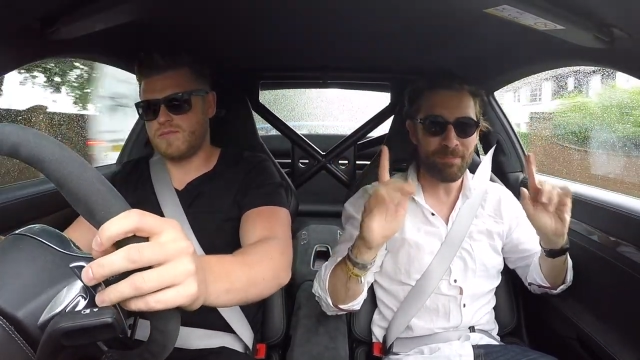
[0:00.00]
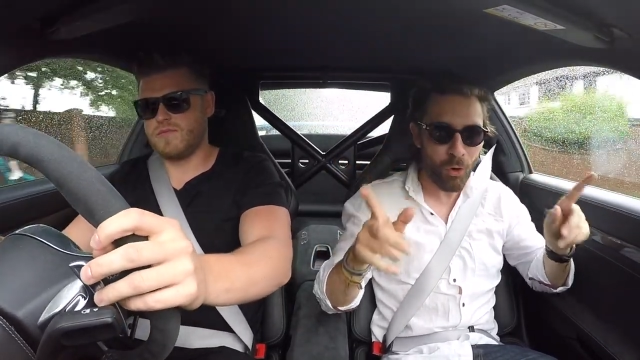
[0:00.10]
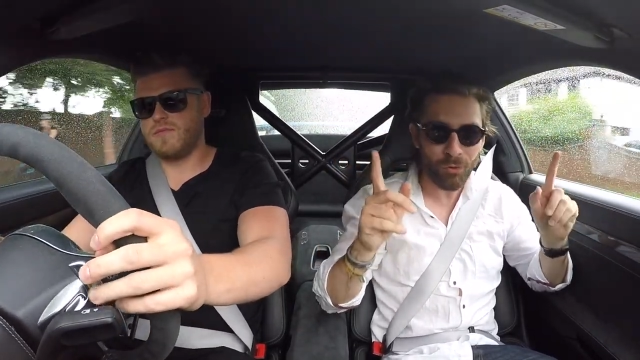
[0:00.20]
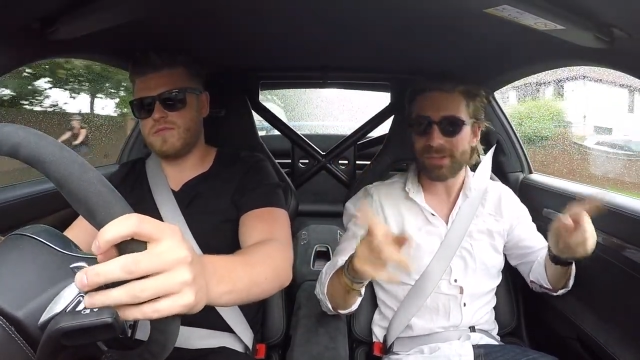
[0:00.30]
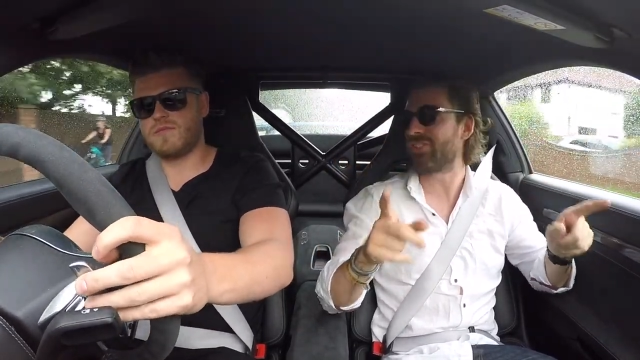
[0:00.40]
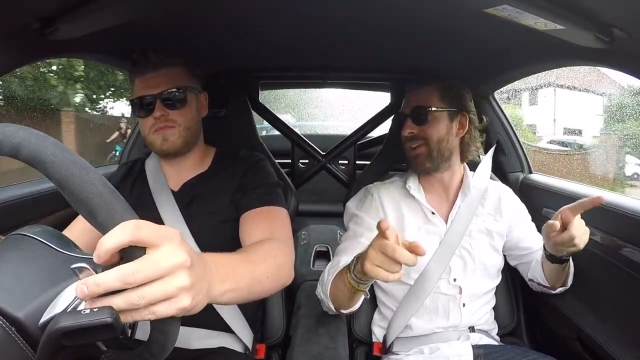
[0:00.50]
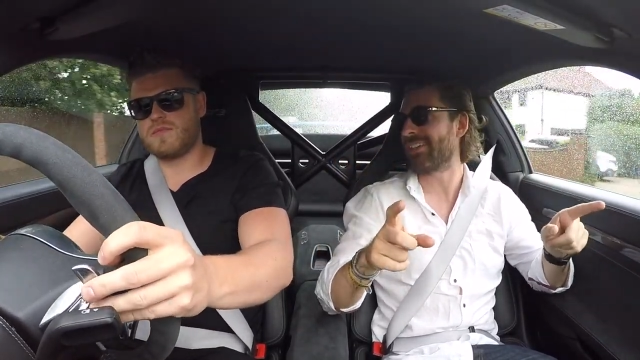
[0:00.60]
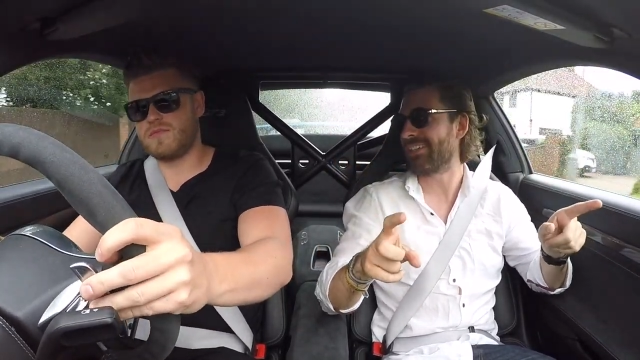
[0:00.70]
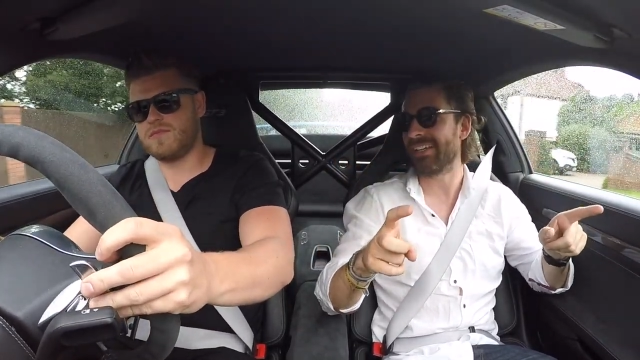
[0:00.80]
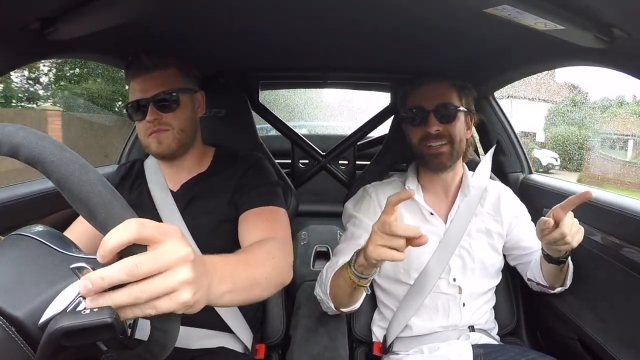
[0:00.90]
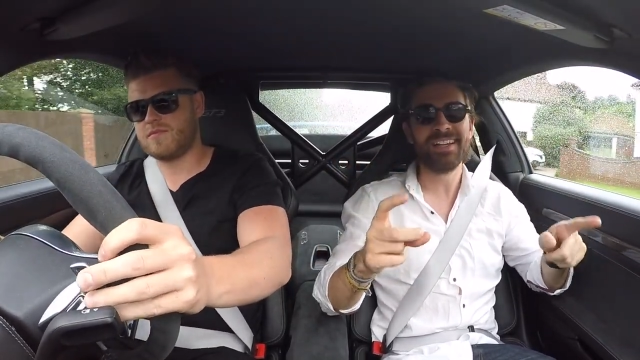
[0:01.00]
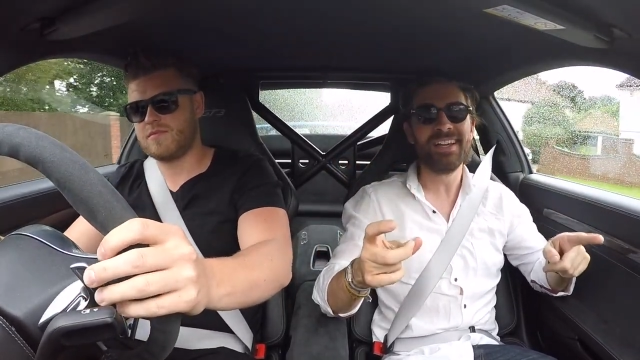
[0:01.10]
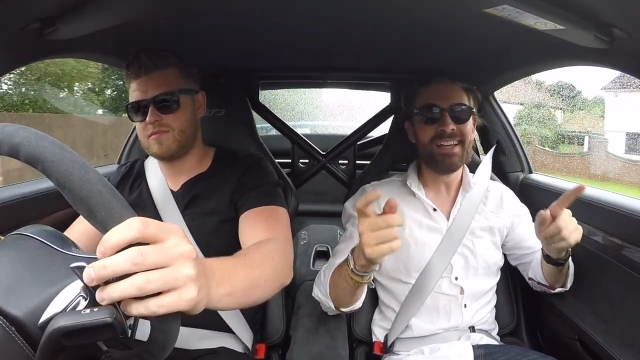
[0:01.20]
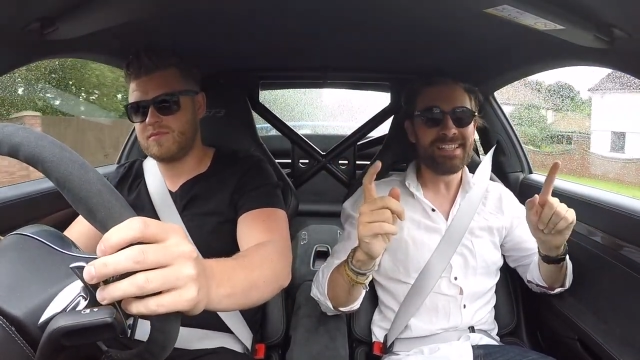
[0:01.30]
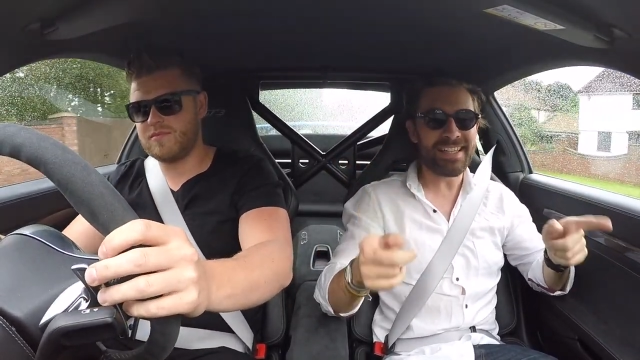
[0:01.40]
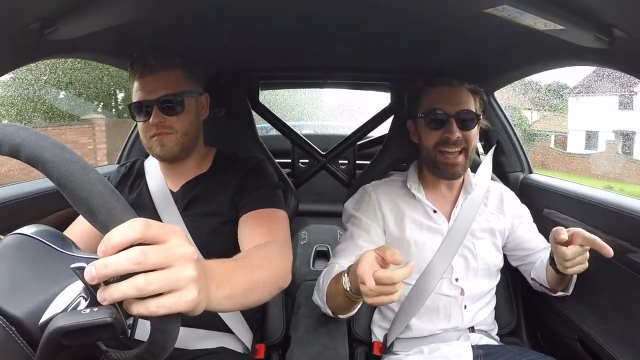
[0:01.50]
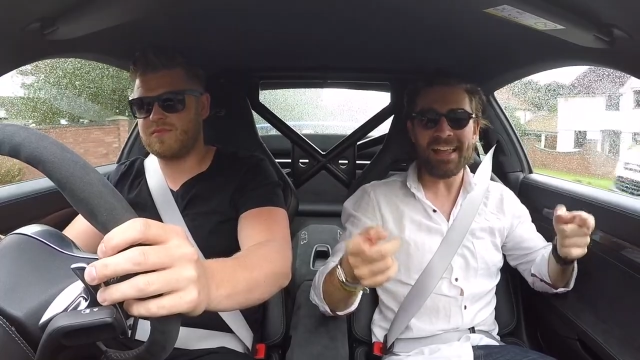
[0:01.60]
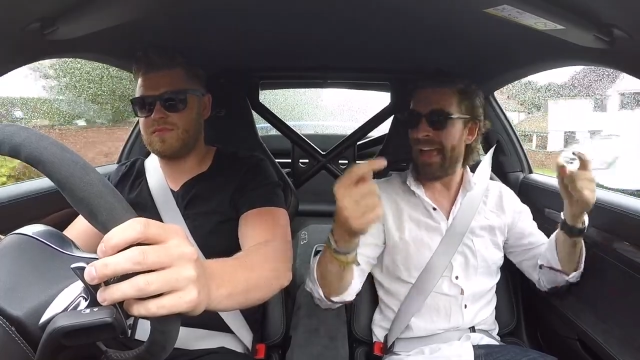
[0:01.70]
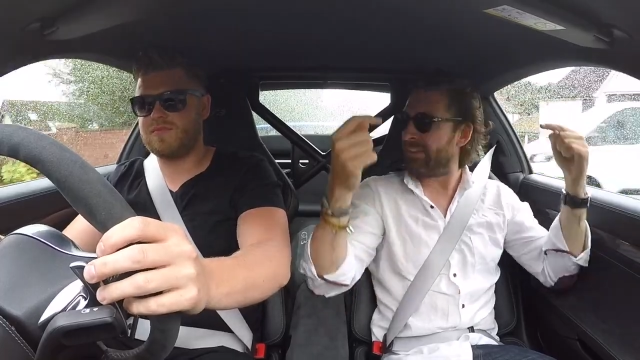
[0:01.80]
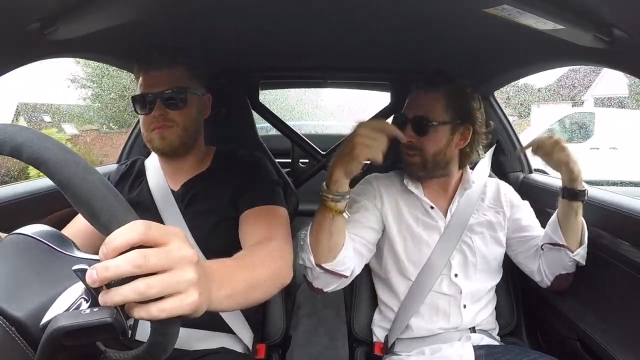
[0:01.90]
Speaker 1: more interesting to get
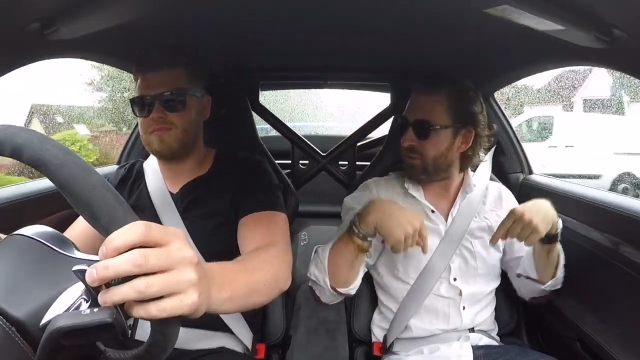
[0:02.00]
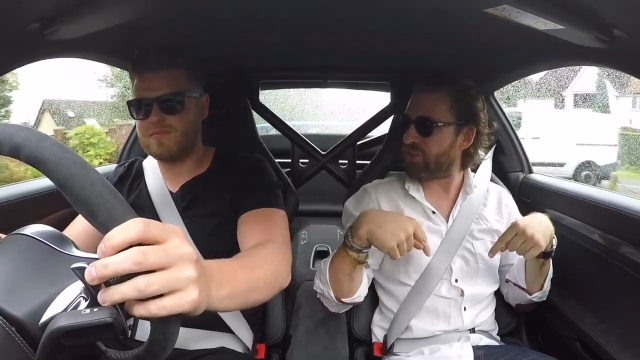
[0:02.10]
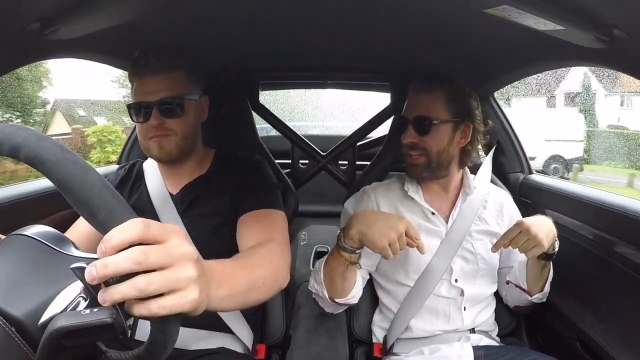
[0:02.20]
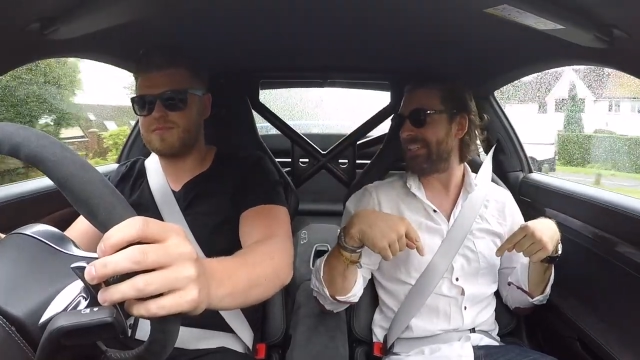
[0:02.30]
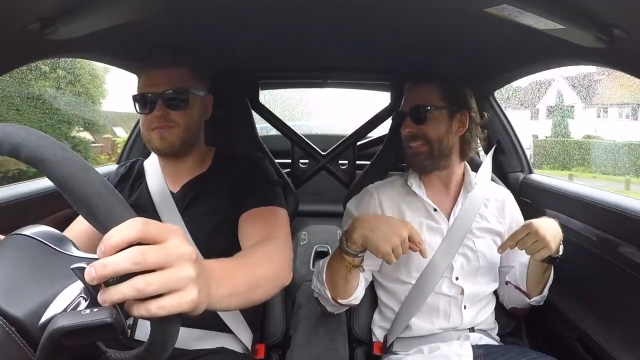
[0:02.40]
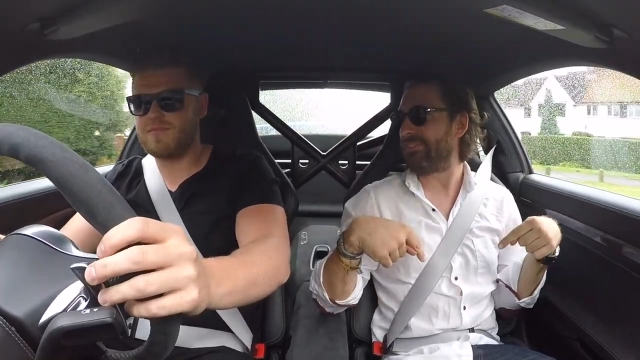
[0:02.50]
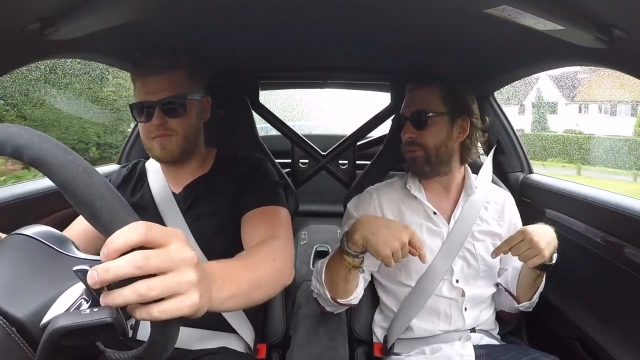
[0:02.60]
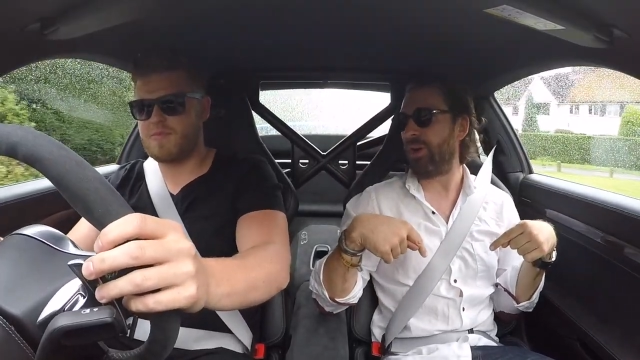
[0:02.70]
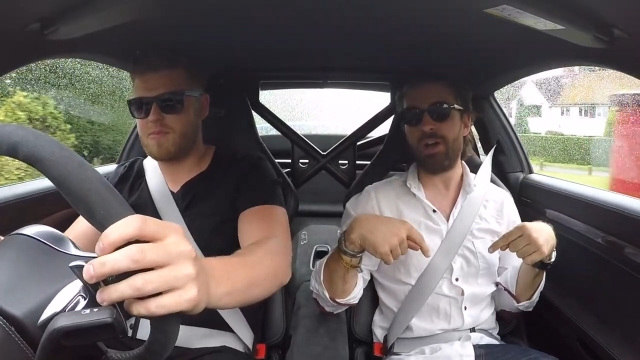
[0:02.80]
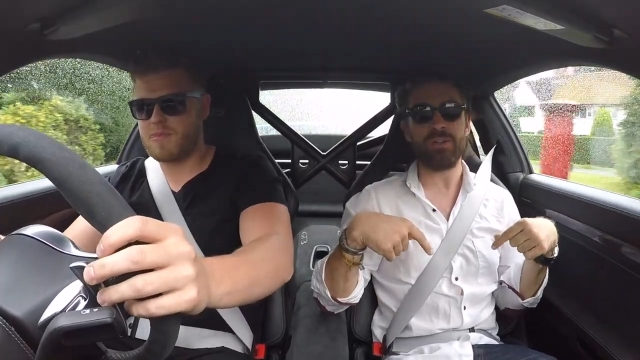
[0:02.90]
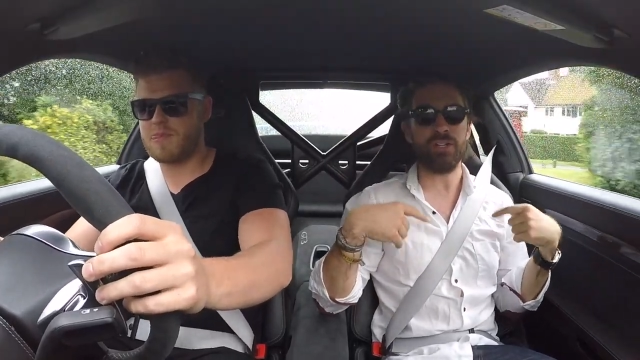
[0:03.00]
a non GT4 owner